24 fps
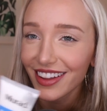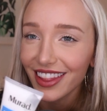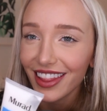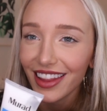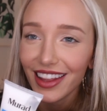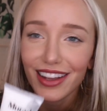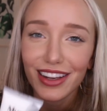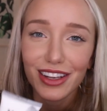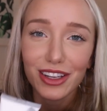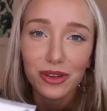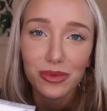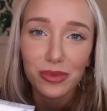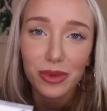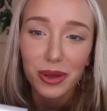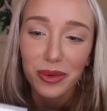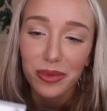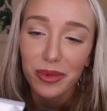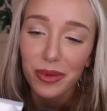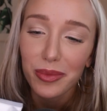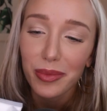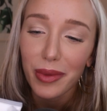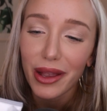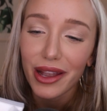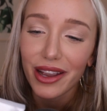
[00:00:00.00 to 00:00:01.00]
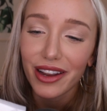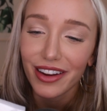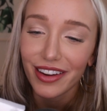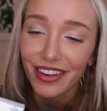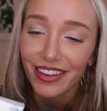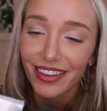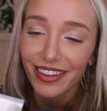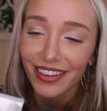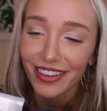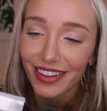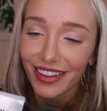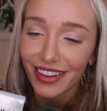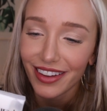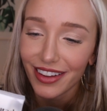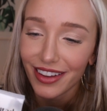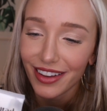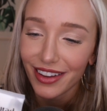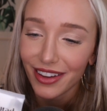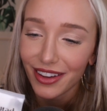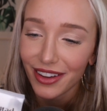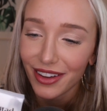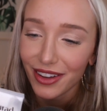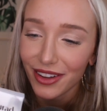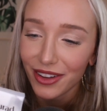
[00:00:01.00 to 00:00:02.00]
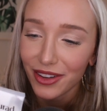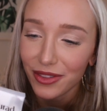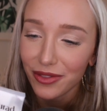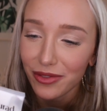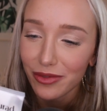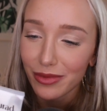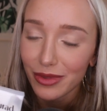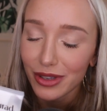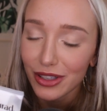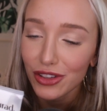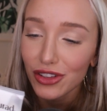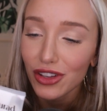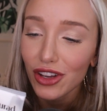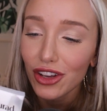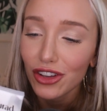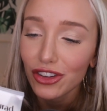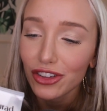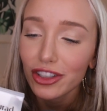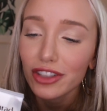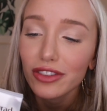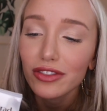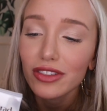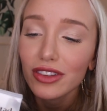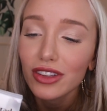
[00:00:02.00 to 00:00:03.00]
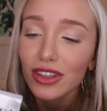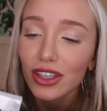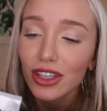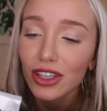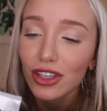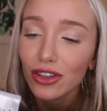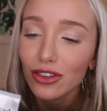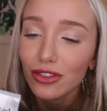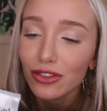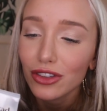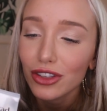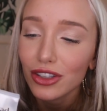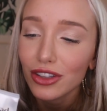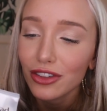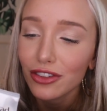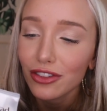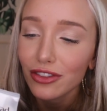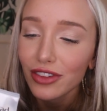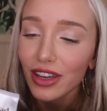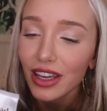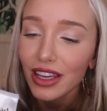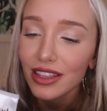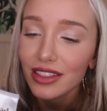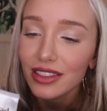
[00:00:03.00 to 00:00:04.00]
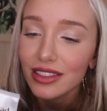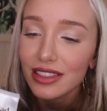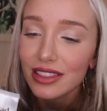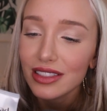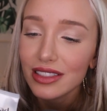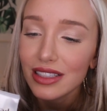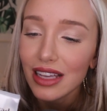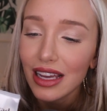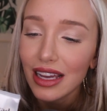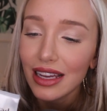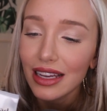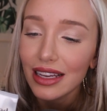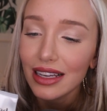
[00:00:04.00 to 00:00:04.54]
like to be prepared. Massage evenly over the face,